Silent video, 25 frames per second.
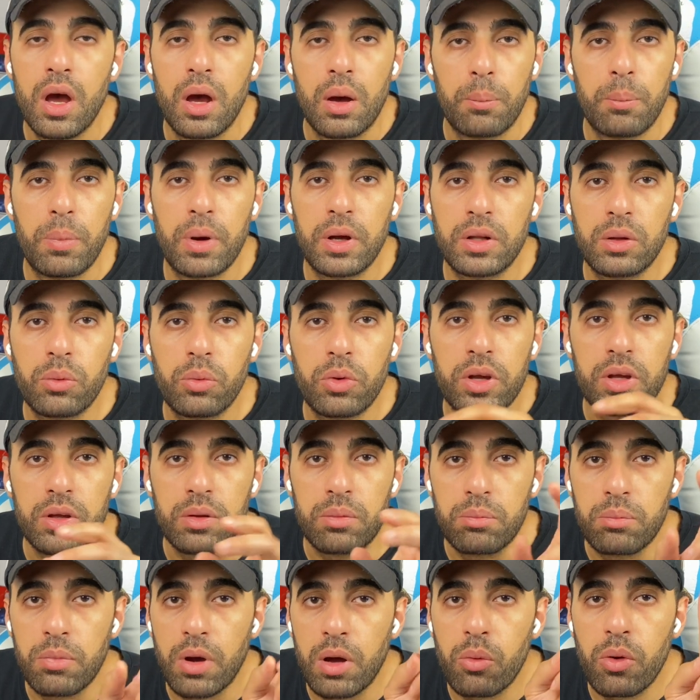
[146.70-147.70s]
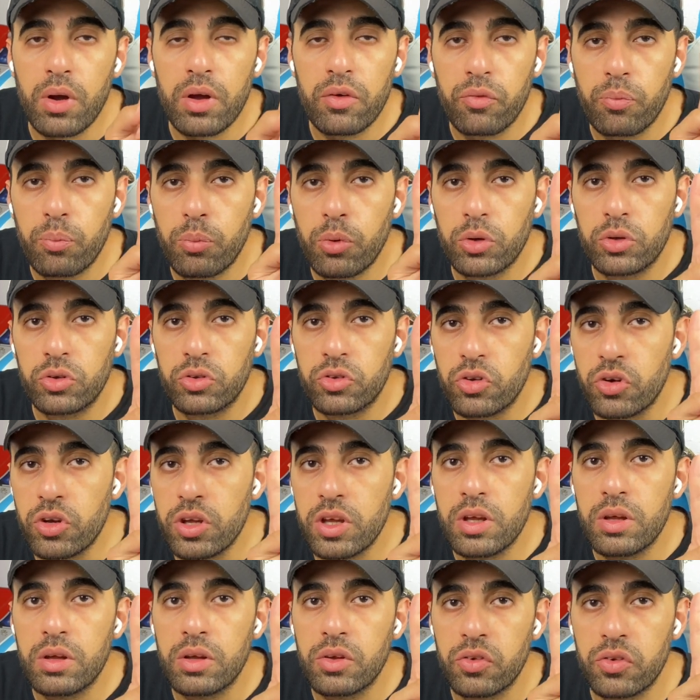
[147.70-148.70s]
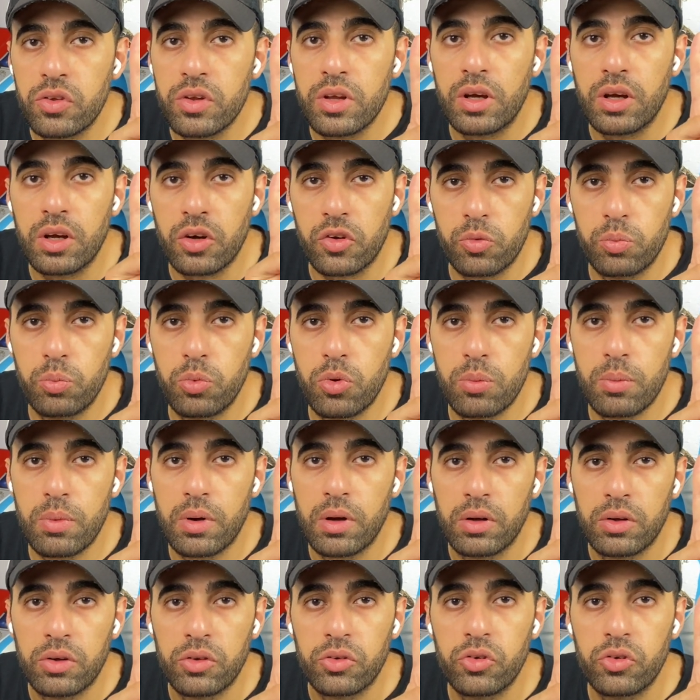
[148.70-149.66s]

By the way, my wife bought 3 sneakers PUMA.